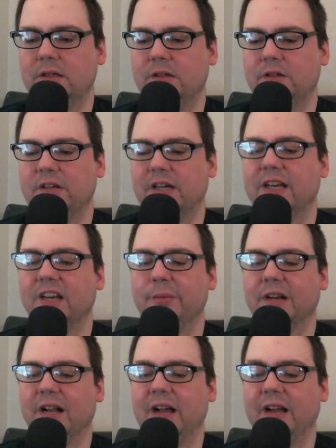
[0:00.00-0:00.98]
Track
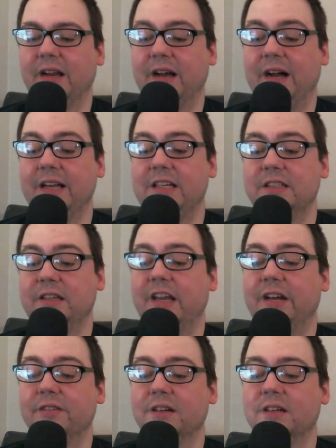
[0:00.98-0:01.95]
number 9, I Could
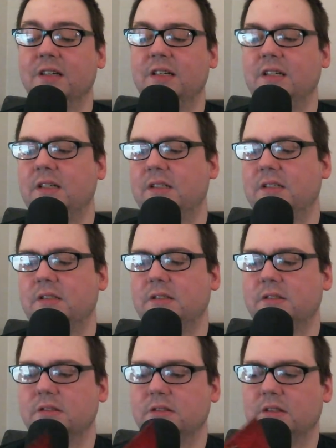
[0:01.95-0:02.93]
Never.
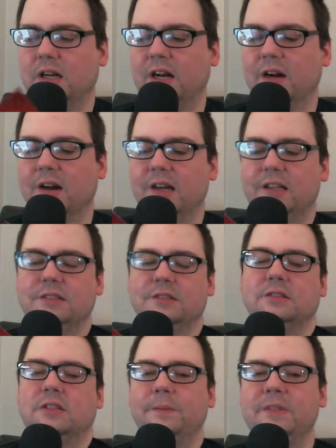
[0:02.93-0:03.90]
All right,
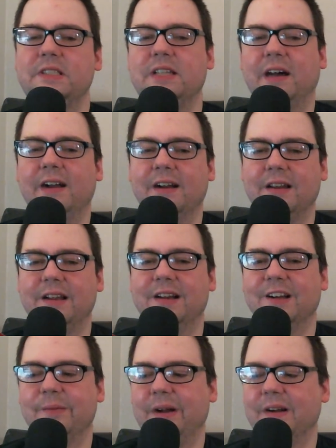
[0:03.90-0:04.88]
I'm just tired of
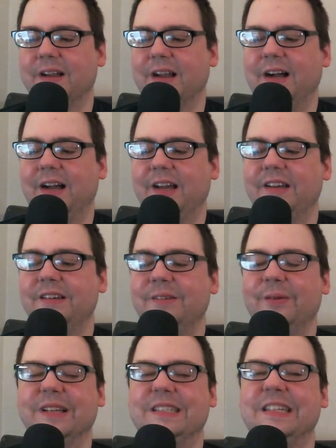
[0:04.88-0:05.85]
hearing about God,
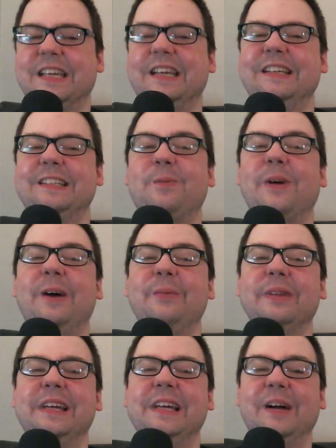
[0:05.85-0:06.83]
which is
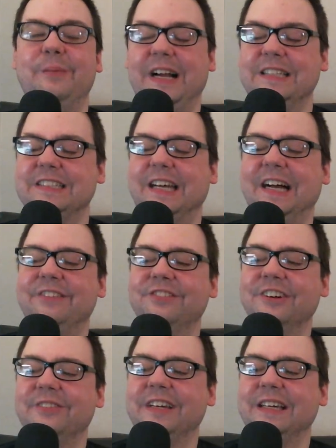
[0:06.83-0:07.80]
probably a bad sign
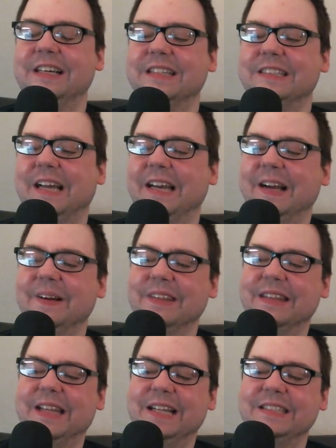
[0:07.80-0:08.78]
for me, because I know
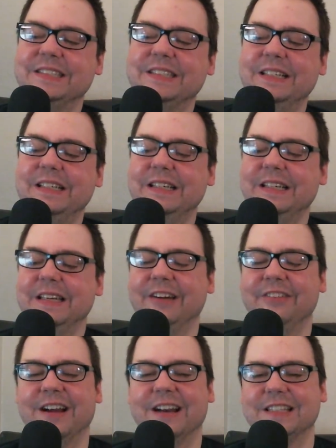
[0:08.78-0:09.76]
that that's
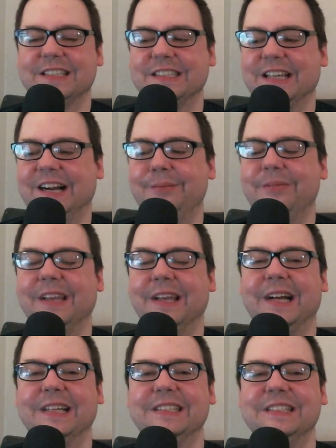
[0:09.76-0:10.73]
never going to stop in
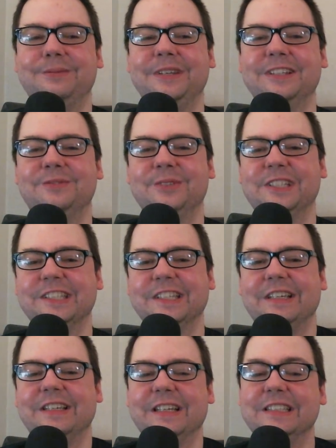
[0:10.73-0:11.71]
ICP's
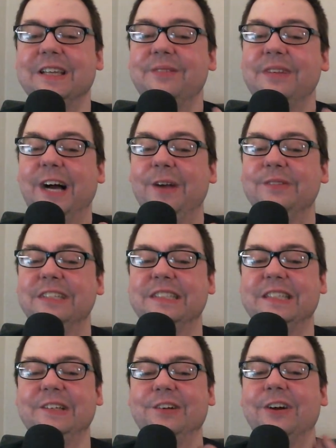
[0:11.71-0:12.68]
music. And sometimes it's
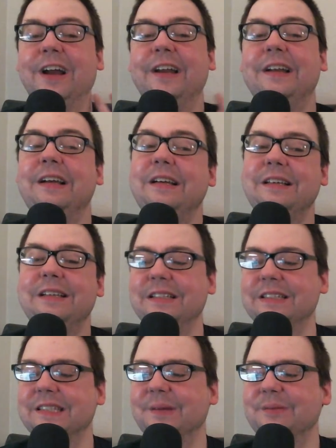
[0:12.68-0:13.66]
done great.
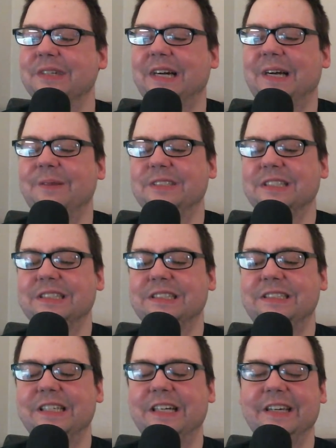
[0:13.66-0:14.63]
Sometimes it's
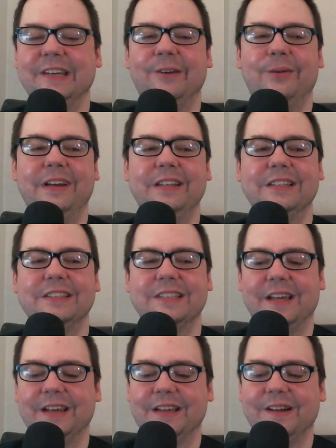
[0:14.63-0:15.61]
done in a way that's
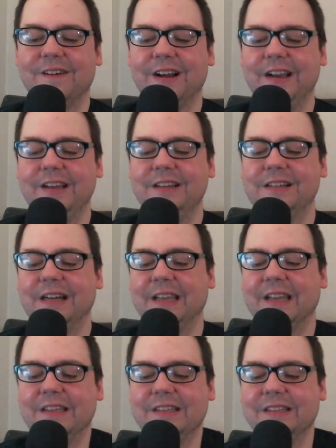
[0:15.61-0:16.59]
like, all right, I
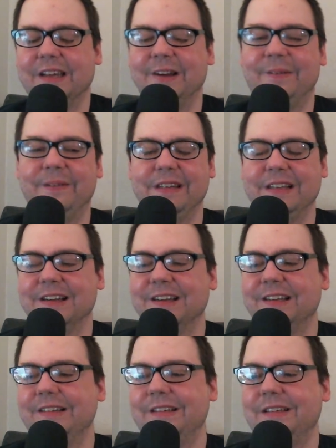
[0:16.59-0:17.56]
get it. I don't want to hear
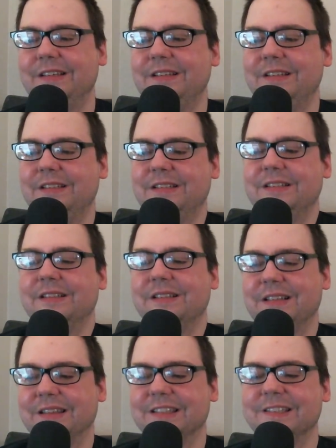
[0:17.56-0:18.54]
it.
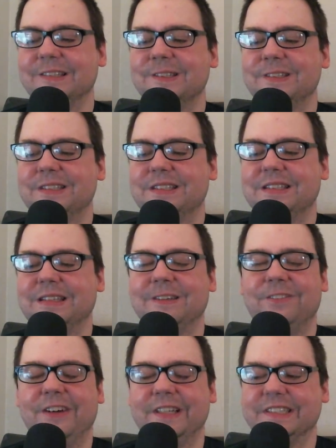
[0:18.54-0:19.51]
This
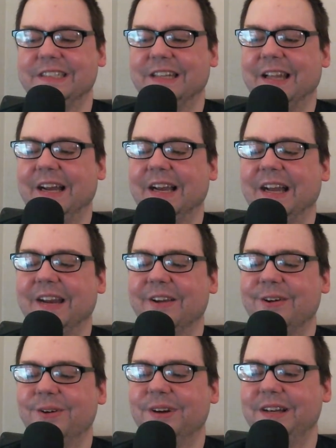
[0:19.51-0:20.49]
falls into that
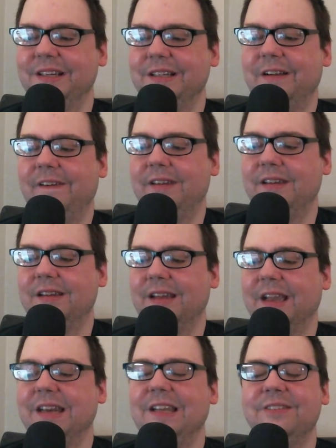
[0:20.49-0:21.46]
category.
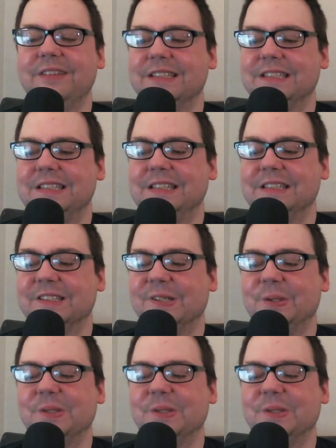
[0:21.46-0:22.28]
And even just his whole